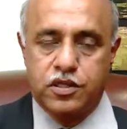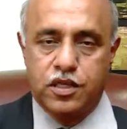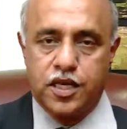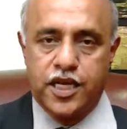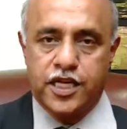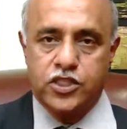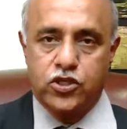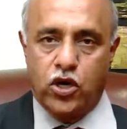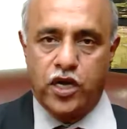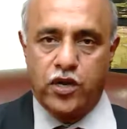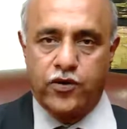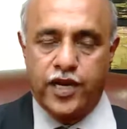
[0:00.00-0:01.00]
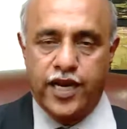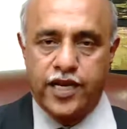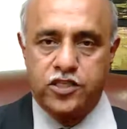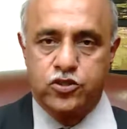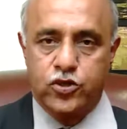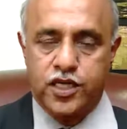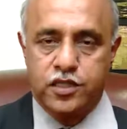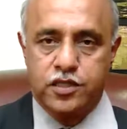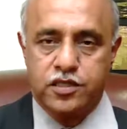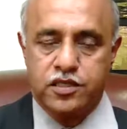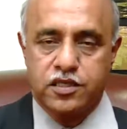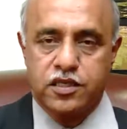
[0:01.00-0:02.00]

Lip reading: Let us join our hands together